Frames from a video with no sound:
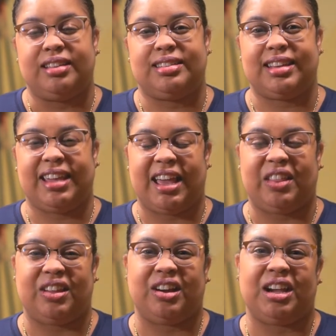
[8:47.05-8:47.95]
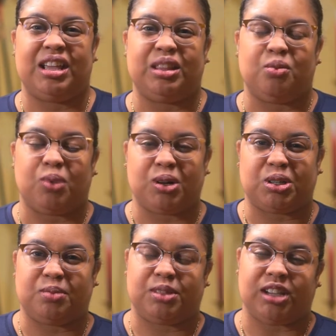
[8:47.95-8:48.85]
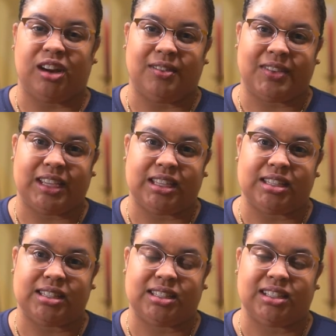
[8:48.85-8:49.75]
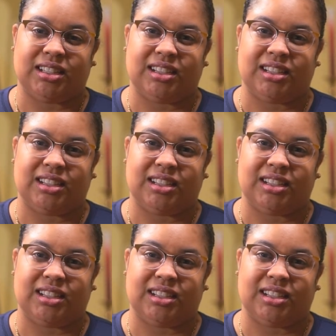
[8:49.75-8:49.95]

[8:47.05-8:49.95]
together in the worship service.